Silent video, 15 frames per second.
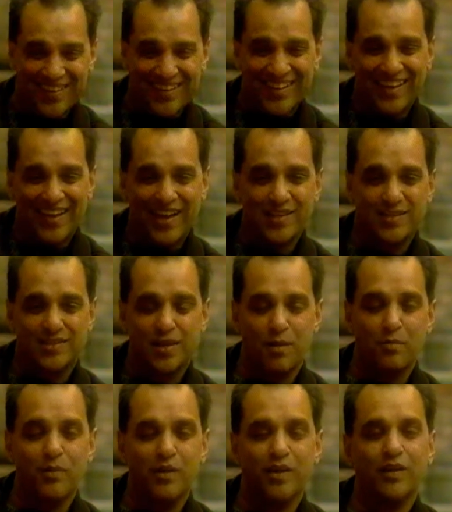As
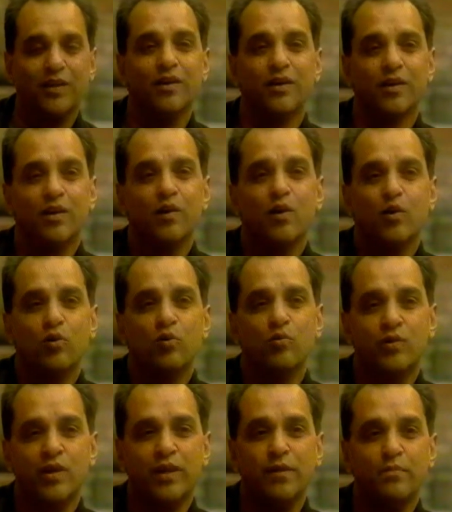somebody who
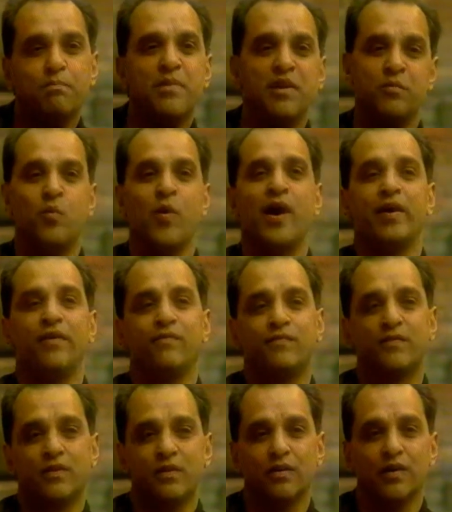really
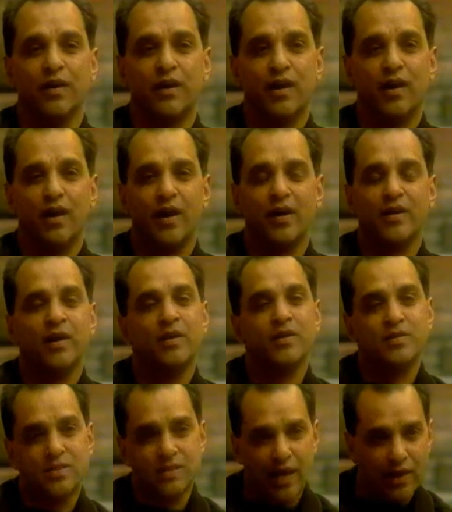midwifed an
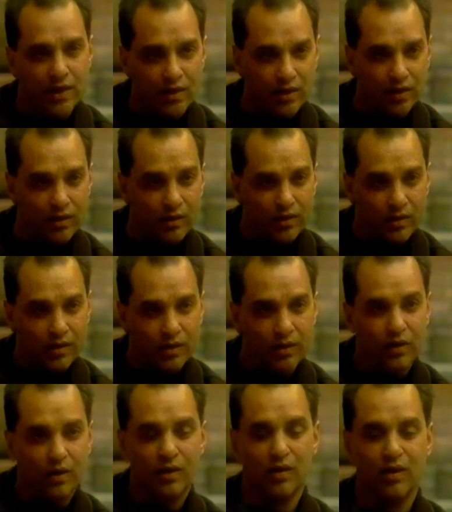understanding,
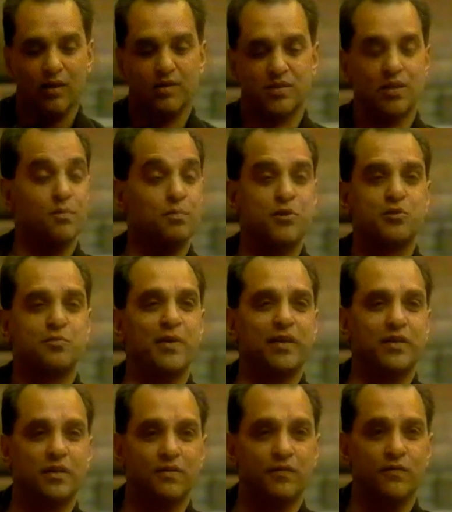some
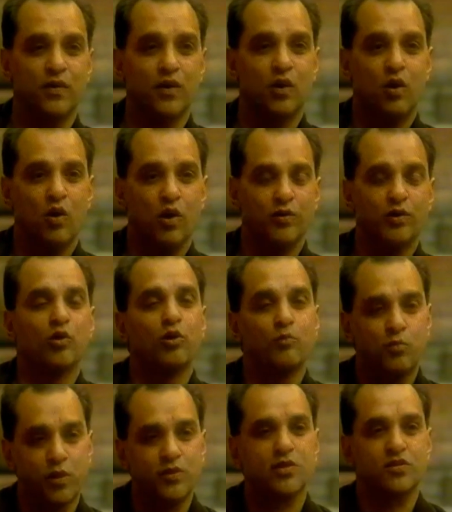perspective on the whole
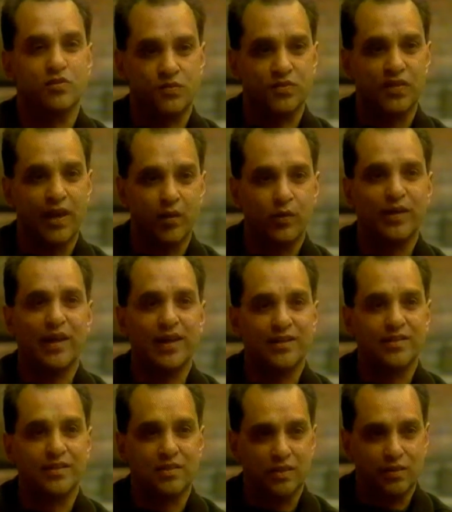process of psychoanalysis
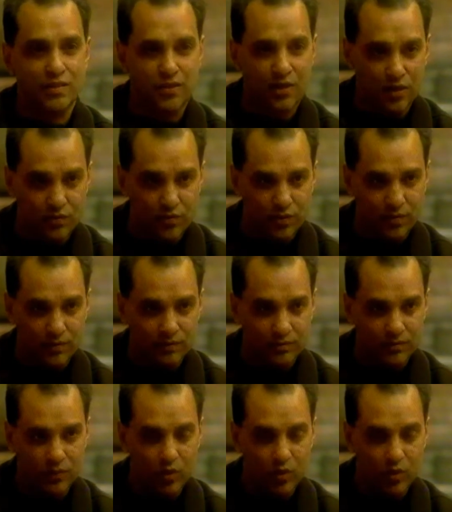in this country, or